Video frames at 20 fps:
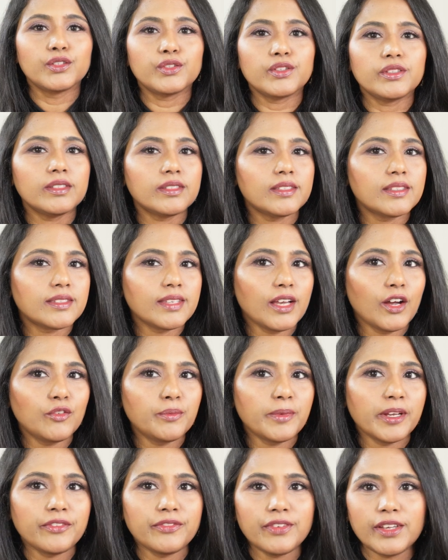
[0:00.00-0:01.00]
So this is how
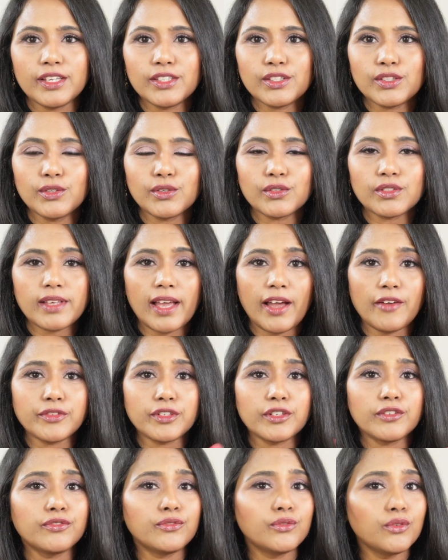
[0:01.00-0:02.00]
my face looks
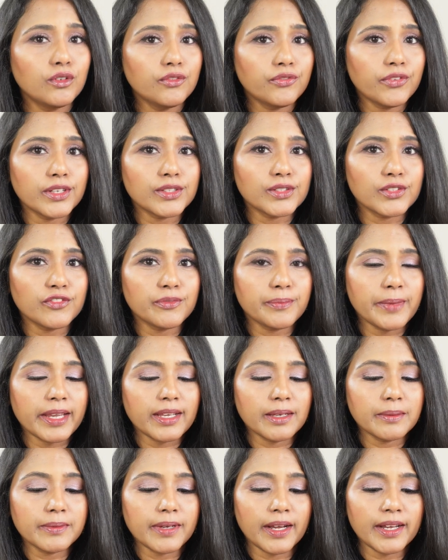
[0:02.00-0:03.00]
after a full face of
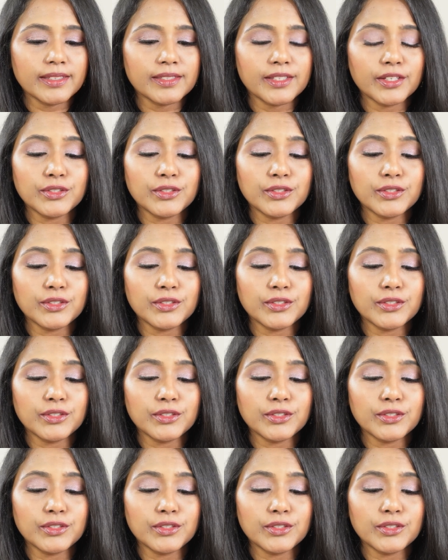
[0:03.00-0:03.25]
makeup, guys.